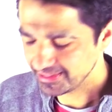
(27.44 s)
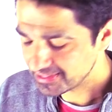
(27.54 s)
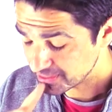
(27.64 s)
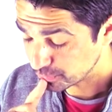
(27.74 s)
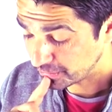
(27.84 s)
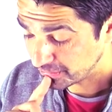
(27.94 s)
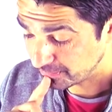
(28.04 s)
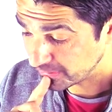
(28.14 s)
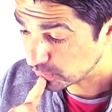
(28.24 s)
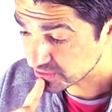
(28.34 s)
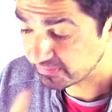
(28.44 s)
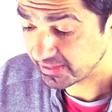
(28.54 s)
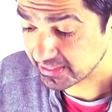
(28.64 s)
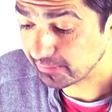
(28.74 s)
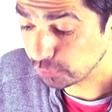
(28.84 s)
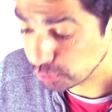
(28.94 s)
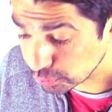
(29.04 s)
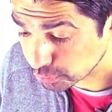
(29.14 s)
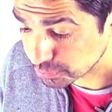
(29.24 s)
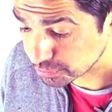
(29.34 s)
this is one of the big ones. In fact, I've
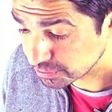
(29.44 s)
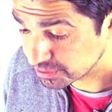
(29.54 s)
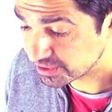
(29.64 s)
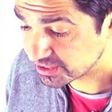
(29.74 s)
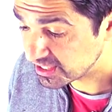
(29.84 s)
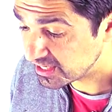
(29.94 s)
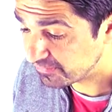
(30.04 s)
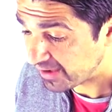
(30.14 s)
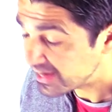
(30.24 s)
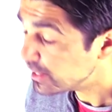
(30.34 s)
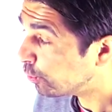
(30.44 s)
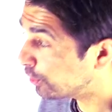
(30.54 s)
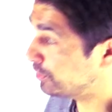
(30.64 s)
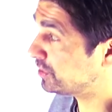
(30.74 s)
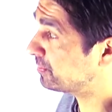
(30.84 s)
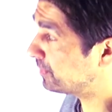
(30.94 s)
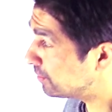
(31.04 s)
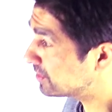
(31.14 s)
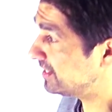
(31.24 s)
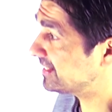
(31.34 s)
looked to see if anyone
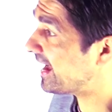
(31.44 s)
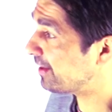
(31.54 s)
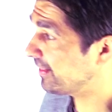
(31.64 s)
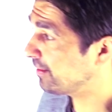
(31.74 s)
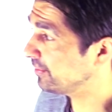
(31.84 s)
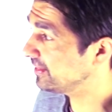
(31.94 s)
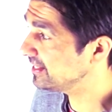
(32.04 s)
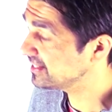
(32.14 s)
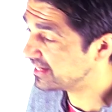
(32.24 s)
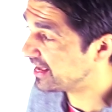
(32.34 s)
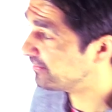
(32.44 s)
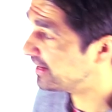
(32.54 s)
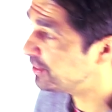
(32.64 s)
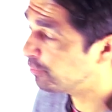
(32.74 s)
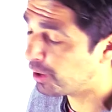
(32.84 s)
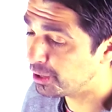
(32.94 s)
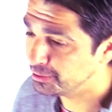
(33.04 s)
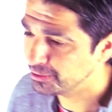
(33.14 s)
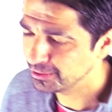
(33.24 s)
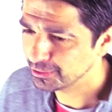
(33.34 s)
disputes this out there on the internet, if
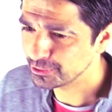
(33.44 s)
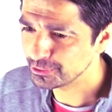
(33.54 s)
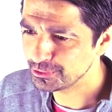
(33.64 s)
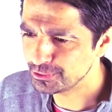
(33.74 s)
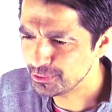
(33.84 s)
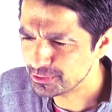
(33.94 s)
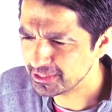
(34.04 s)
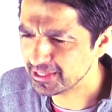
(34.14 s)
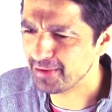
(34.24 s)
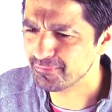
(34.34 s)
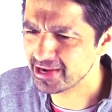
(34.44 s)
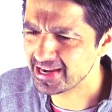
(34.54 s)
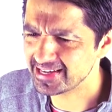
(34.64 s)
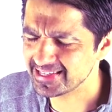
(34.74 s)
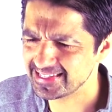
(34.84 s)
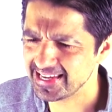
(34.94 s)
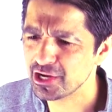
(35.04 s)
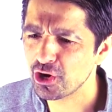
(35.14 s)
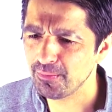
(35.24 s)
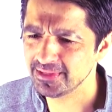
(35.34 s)
anyone using their brain and seeing
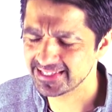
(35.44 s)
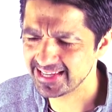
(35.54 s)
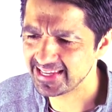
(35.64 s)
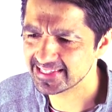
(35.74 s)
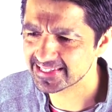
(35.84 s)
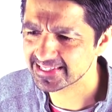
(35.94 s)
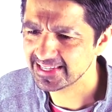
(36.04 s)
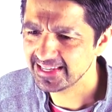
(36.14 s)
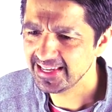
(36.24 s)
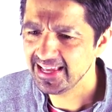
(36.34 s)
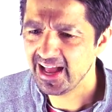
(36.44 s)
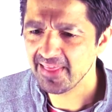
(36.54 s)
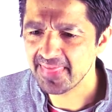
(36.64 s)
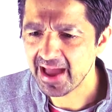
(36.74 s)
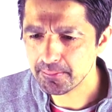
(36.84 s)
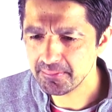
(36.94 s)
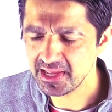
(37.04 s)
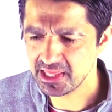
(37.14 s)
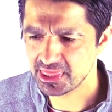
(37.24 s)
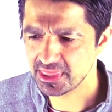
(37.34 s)
common sense. And that
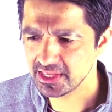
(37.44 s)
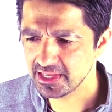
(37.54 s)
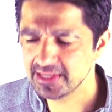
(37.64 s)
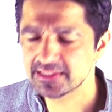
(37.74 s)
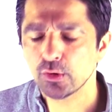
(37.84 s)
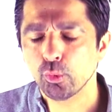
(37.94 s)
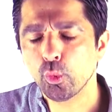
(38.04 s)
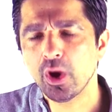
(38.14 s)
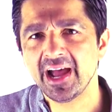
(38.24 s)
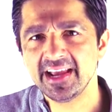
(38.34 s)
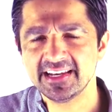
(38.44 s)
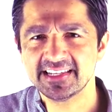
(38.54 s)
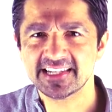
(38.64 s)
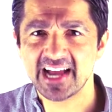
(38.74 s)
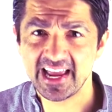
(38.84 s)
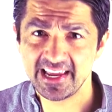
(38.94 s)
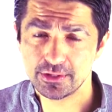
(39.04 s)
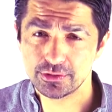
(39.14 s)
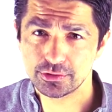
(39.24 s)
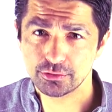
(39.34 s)
myth is that wider
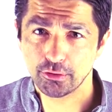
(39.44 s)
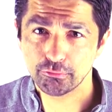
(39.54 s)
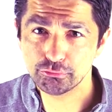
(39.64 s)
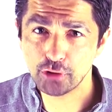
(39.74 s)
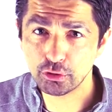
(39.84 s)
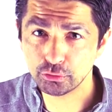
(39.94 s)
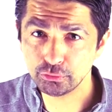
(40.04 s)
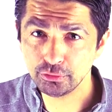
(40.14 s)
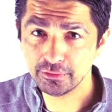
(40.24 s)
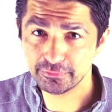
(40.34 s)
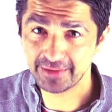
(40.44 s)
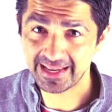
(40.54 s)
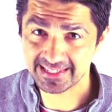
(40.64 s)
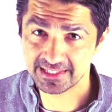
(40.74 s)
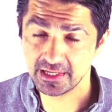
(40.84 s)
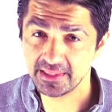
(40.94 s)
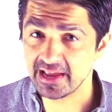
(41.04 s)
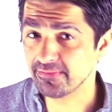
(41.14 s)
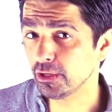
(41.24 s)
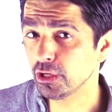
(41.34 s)
tires roll faster, they
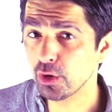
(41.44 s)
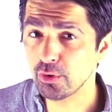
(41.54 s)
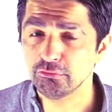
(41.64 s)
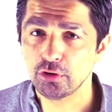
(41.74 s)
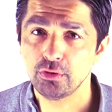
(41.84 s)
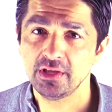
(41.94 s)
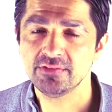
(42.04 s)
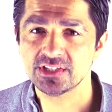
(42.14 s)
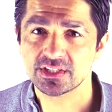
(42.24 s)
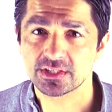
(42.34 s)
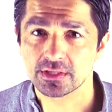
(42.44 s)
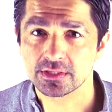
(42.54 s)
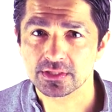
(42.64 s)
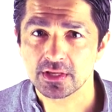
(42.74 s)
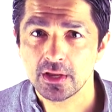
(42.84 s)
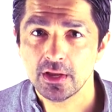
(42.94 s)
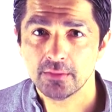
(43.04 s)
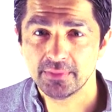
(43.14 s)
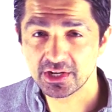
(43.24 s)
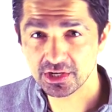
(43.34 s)
have a lower rolling resistance
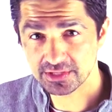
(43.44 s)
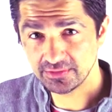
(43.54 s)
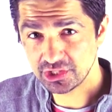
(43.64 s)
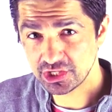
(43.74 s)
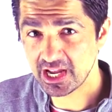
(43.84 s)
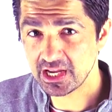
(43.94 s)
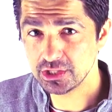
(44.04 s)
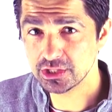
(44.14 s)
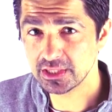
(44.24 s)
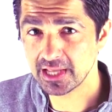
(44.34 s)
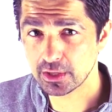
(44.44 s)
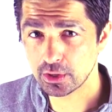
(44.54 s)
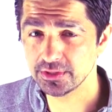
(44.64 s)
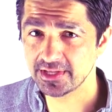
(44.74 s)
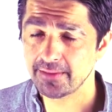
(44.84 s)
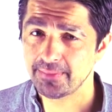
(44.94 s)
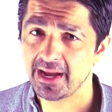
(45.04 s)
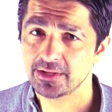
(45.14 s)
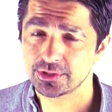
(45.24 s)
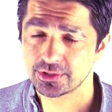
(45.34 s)
because of a change in their contact
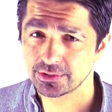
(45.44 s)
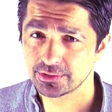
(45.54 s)
patch.